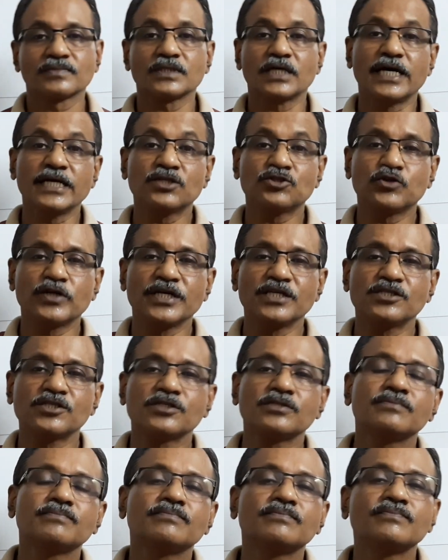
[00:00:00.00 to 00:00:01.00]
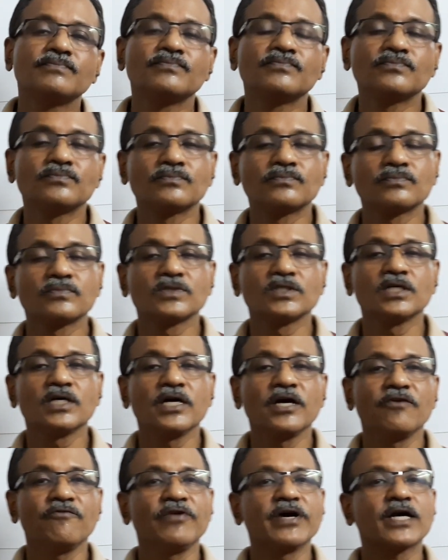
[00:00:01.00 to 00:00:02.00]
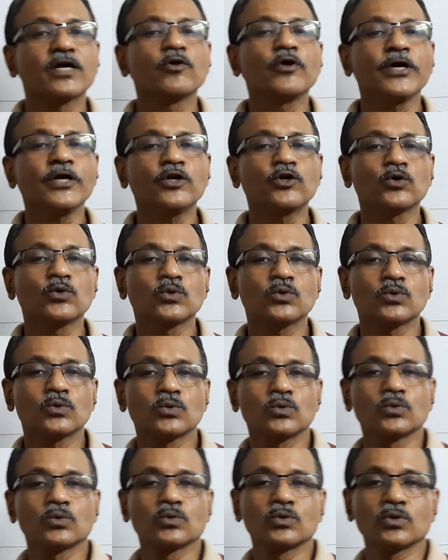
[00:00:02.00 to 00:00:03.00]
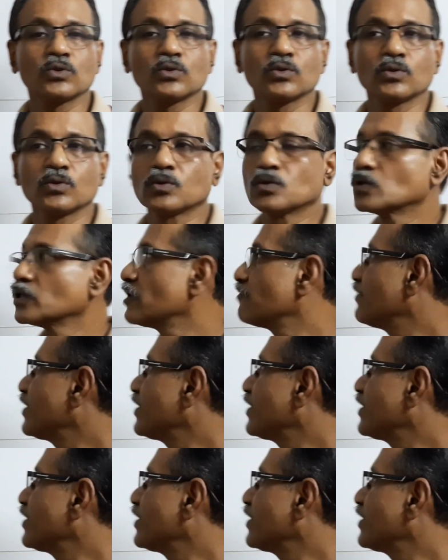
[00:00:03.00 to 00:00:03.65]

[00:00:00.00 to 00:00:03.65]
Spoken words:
Hi students, we are going to the